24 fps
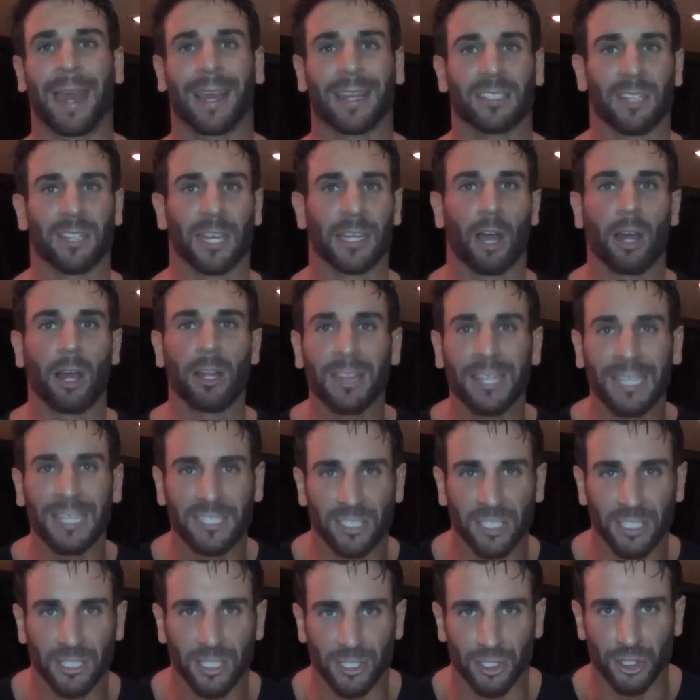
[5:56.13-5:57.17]
It's like
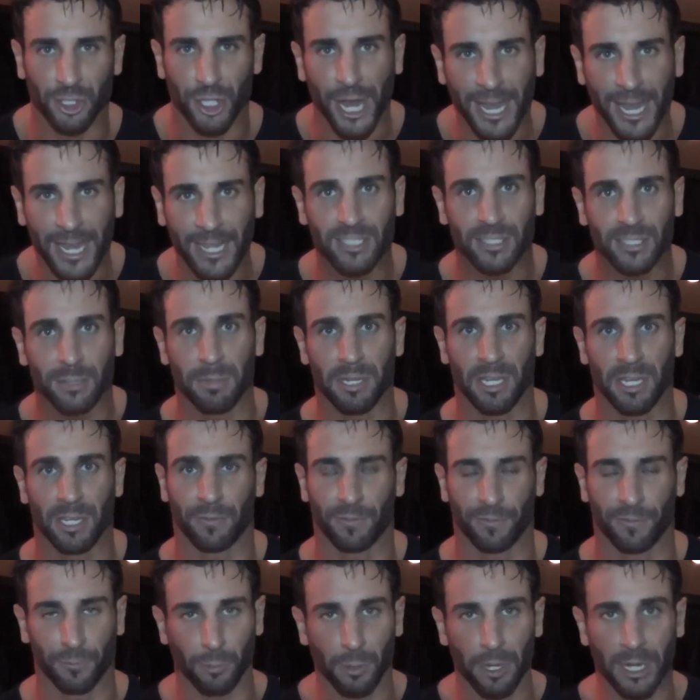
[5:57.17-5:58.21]
unleashing the chains and being
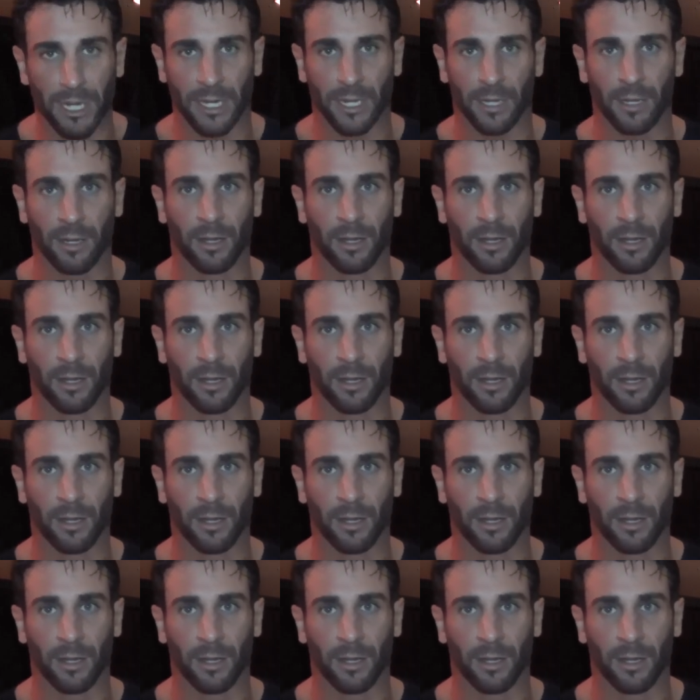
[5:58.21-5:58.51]
free.